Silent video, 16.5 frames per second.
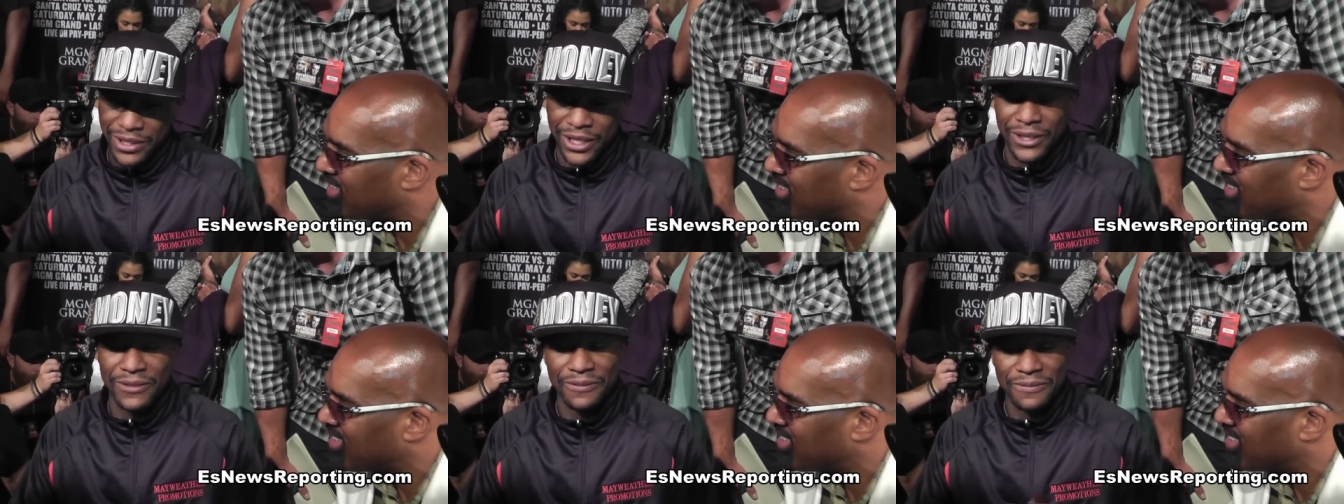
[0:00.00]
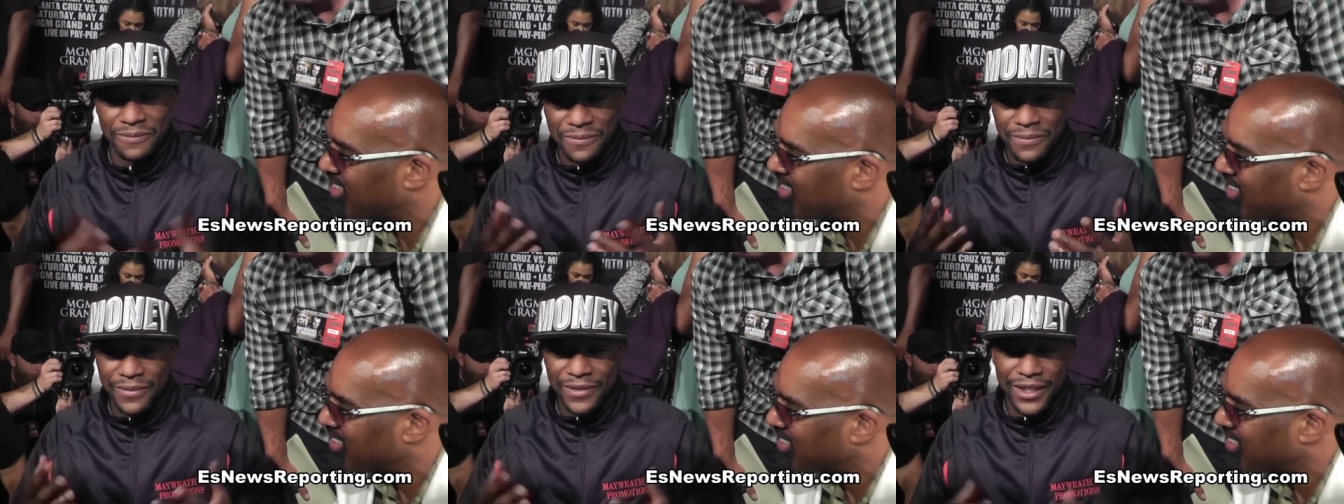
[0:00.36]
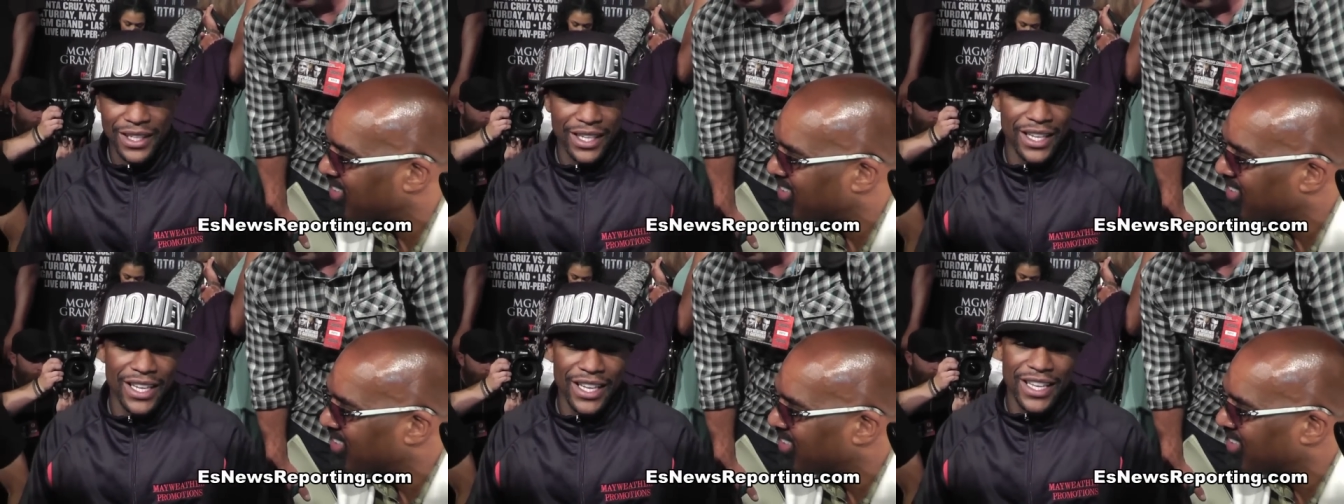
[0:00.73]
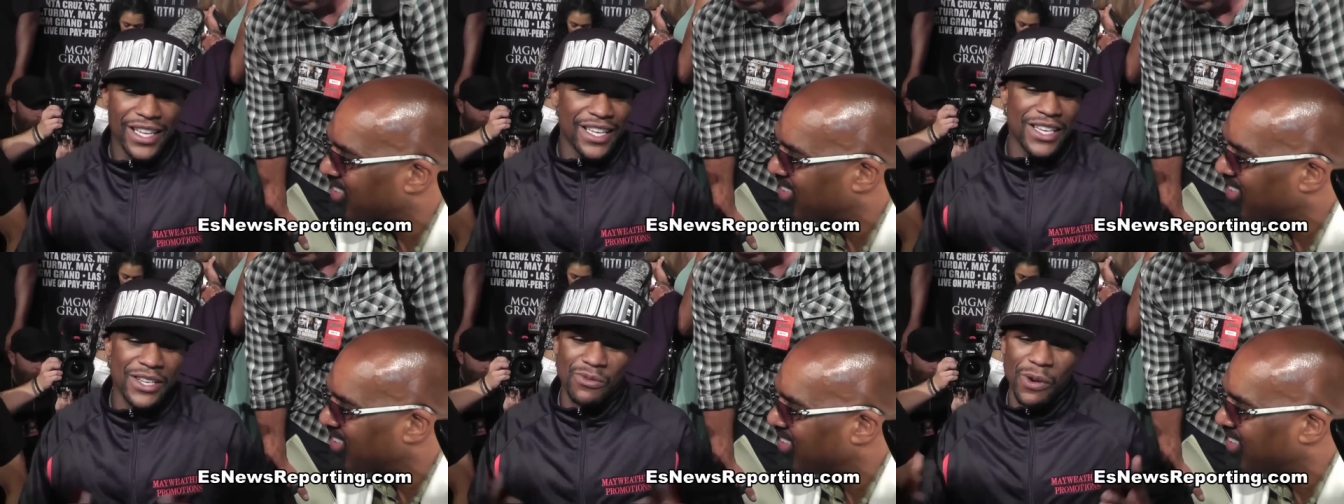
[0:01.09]
So.
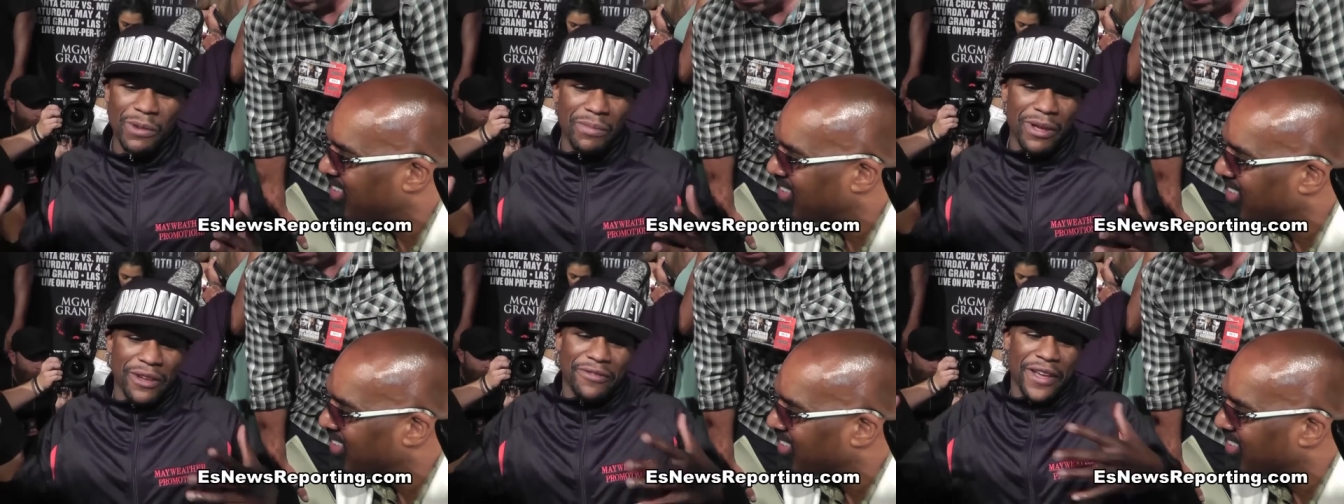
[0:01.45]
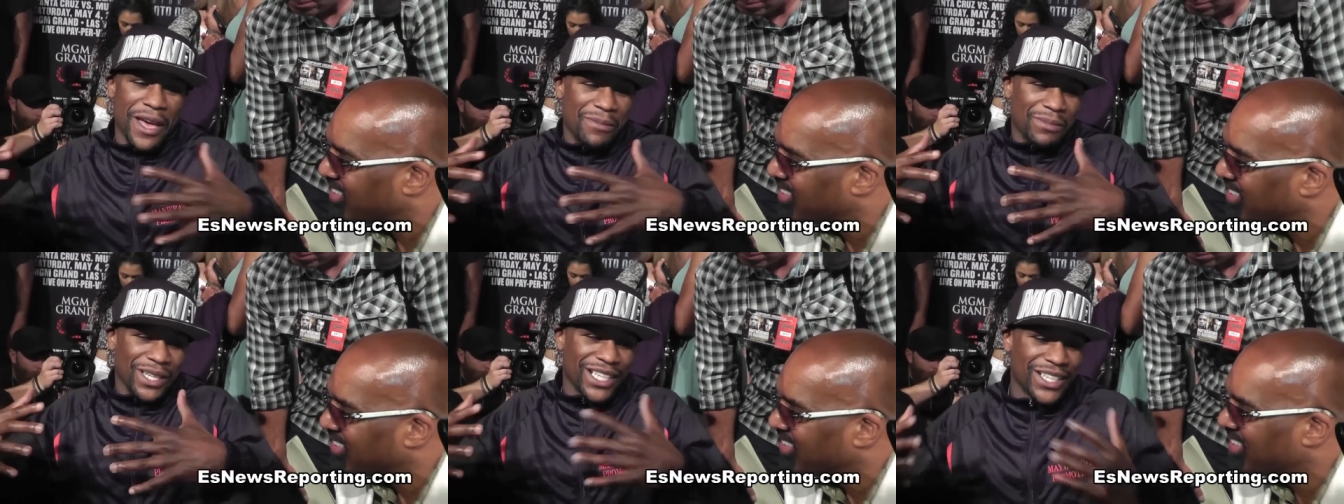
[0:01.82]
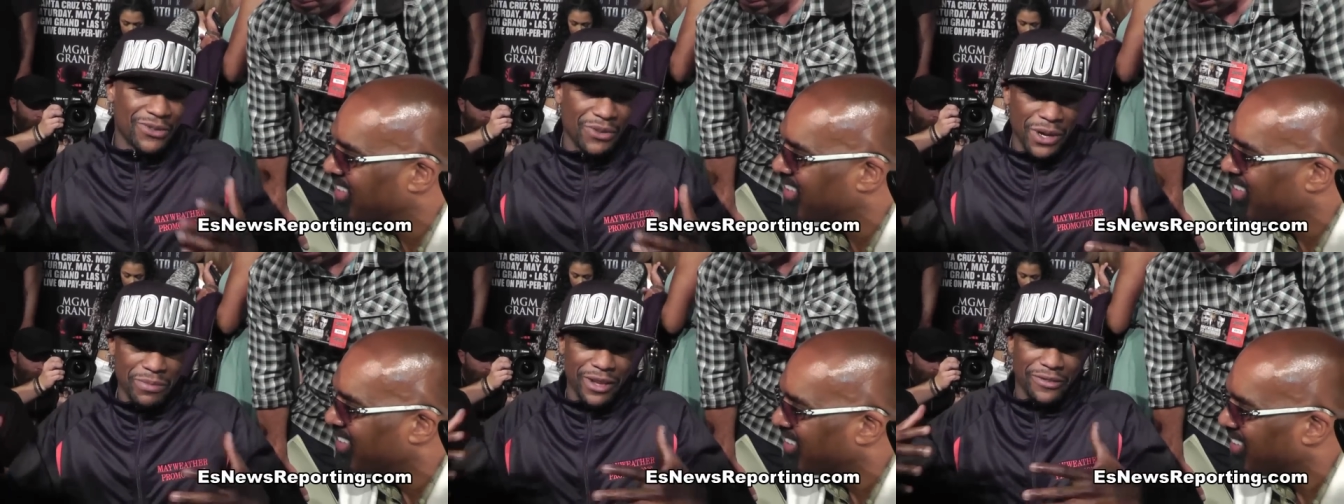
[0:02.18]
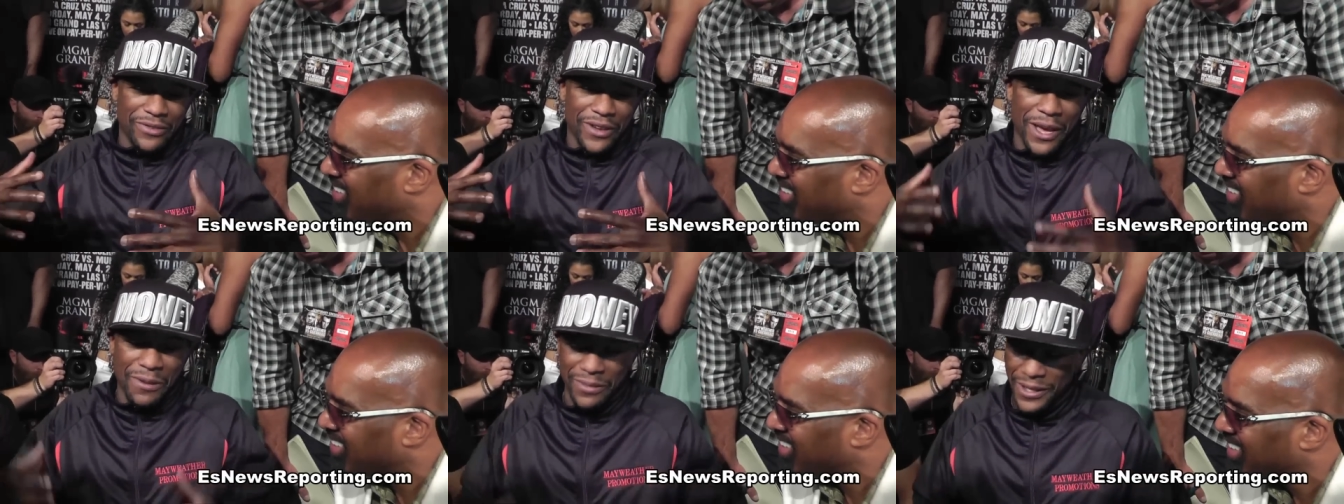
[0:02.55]
One big family. One big
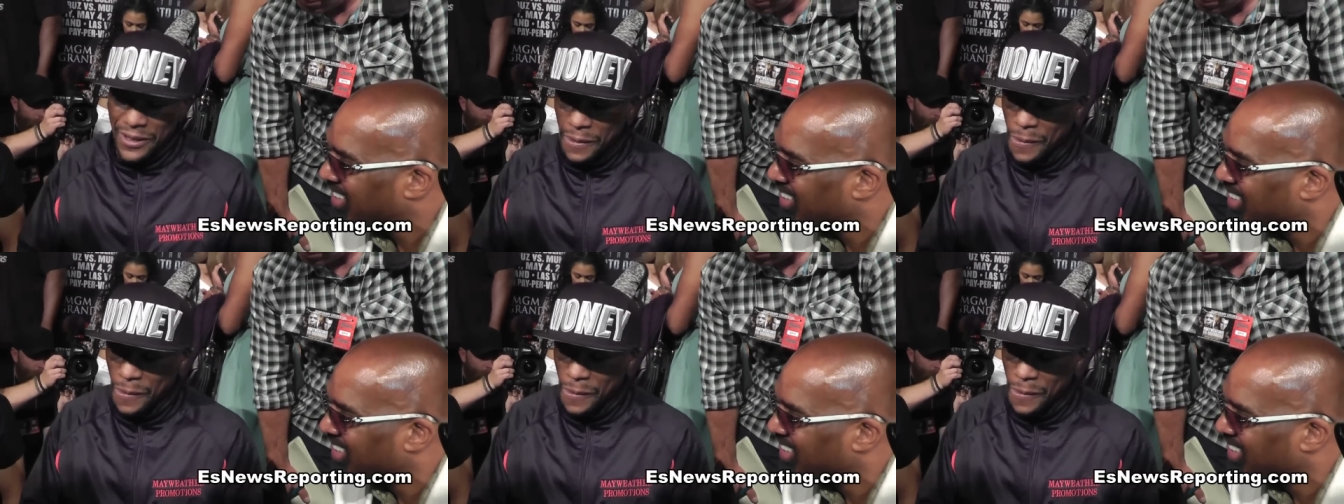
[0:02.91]
family.